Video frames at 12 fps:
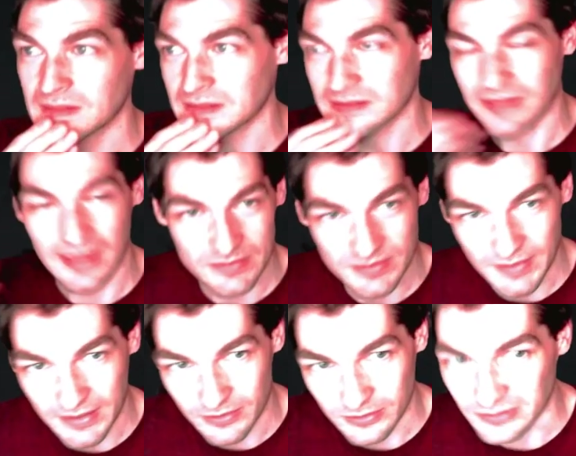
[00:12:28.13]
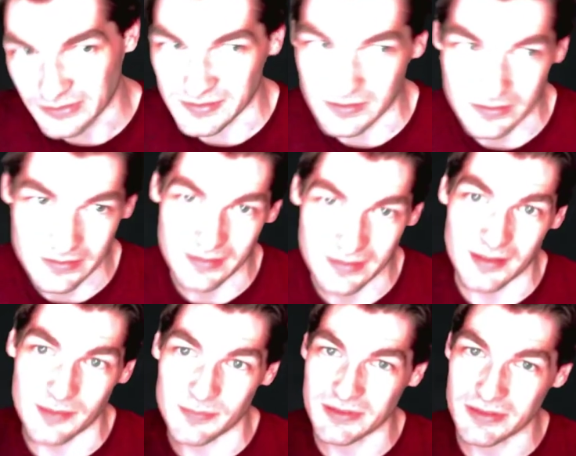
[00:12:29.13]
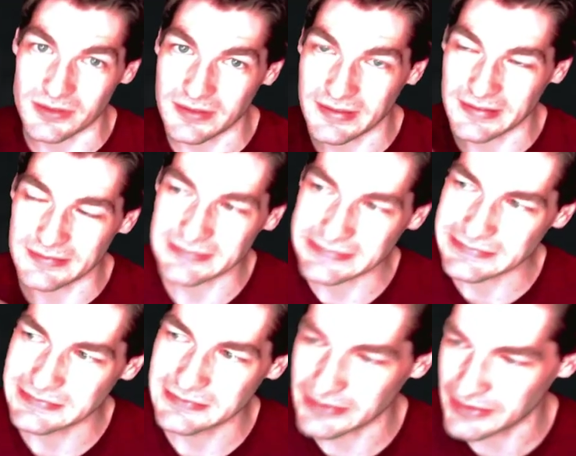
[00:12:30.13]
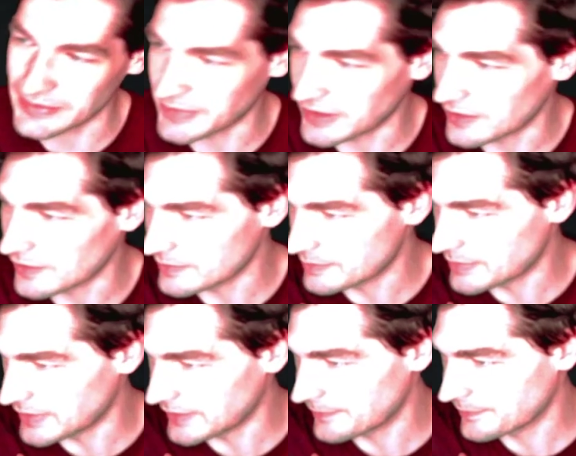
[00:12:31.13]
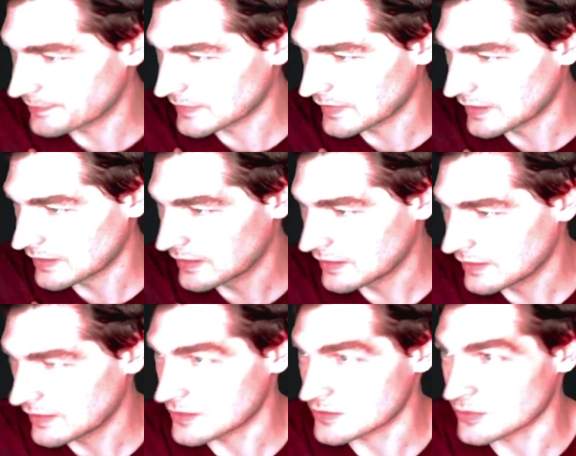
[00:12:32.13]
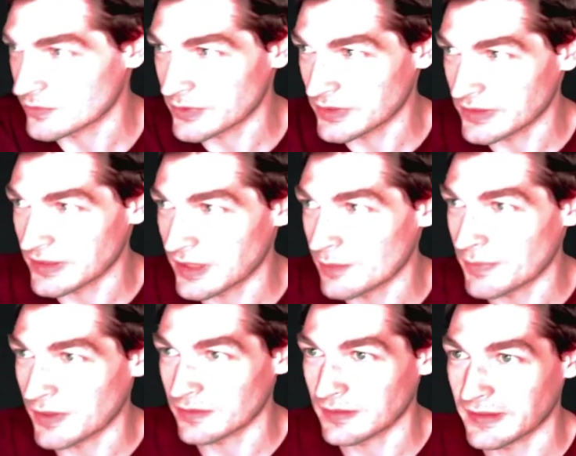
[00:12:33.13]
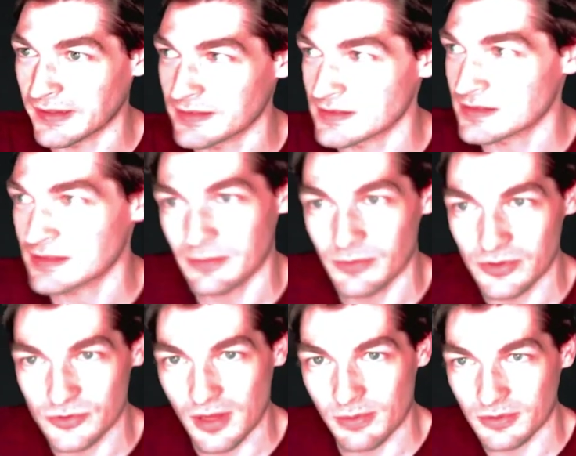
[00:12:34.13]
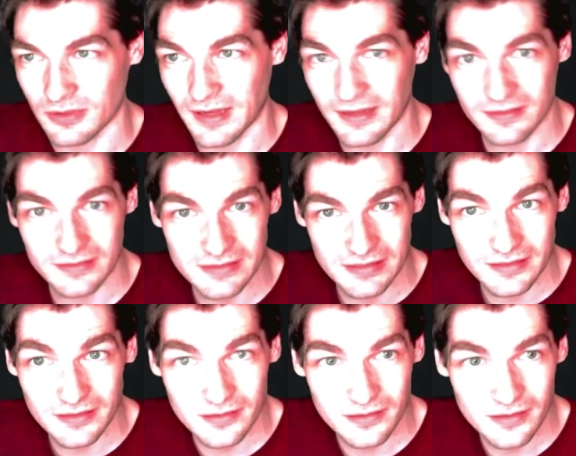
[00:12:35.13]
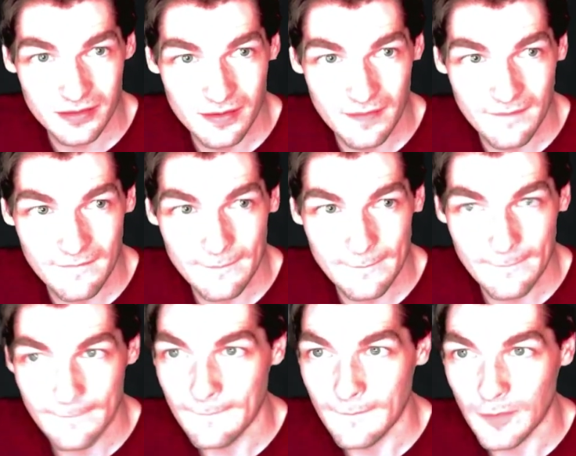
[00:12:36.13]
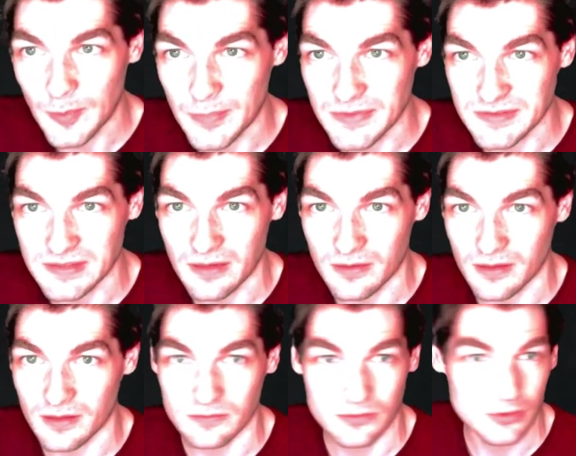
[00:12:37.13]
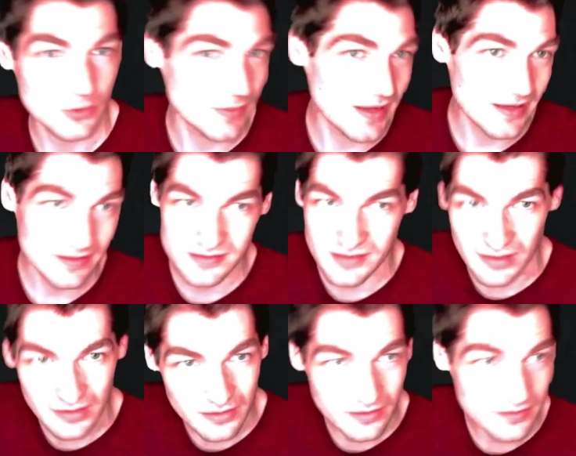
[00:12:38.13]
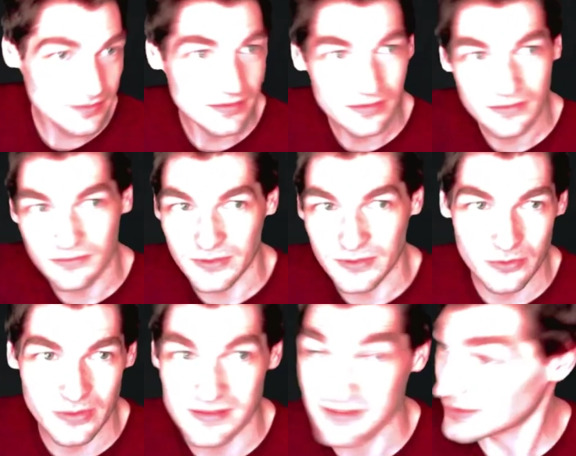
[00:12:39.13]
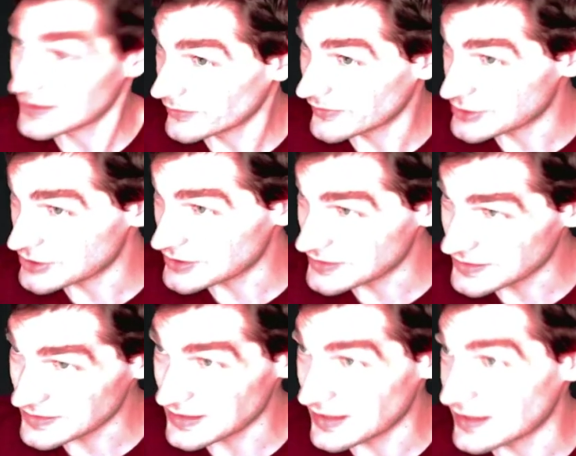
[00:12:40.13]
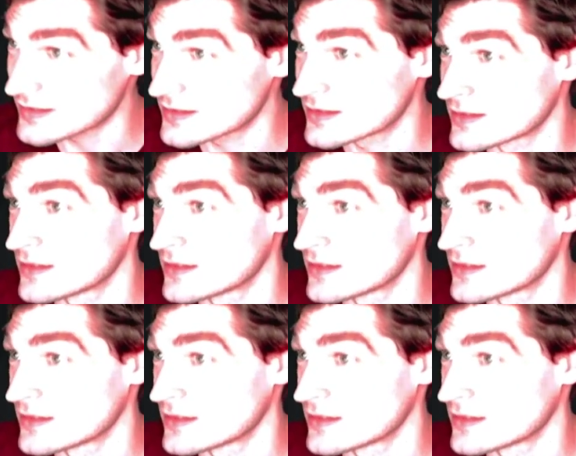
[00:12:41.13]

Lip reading: Time Spiral is the only thing I'm a little like, my heart, but this would really help our lands. Same with Tropical Island here. We're missing out on Chromatic Star. Invigorate Serum Visions is nice.